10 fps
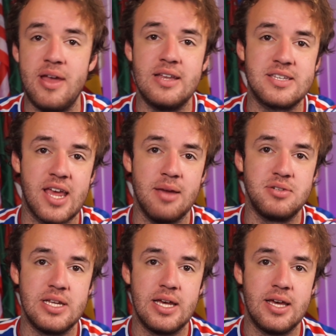
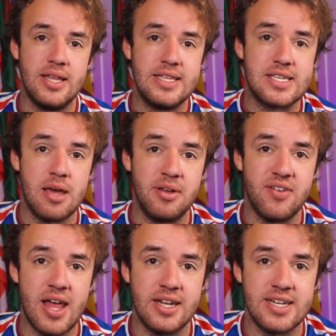Manscaped this coming
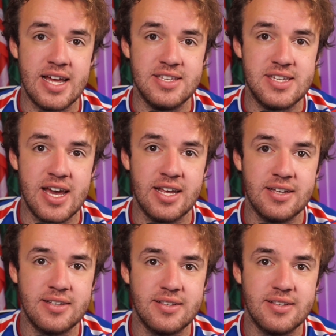Valentine's Day.